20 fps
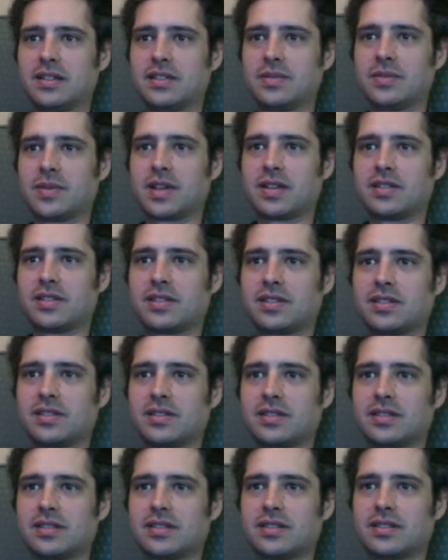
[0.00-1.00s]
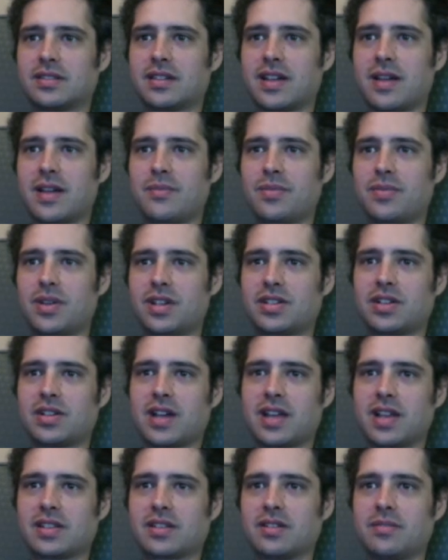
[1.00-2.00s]
because I'm pretty sure it
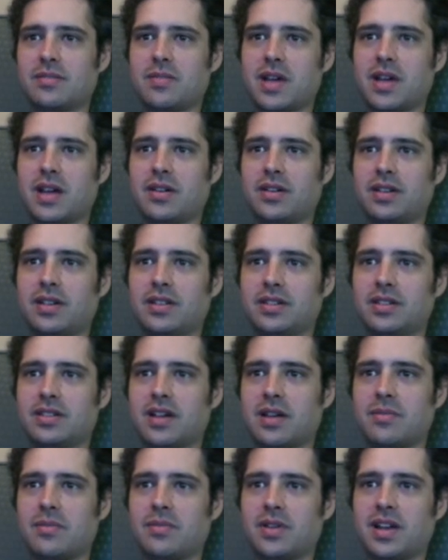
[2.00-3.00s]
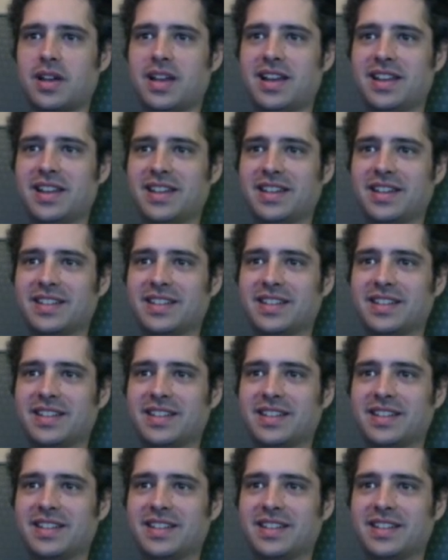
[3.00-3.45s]
has good battery. Tom Brady.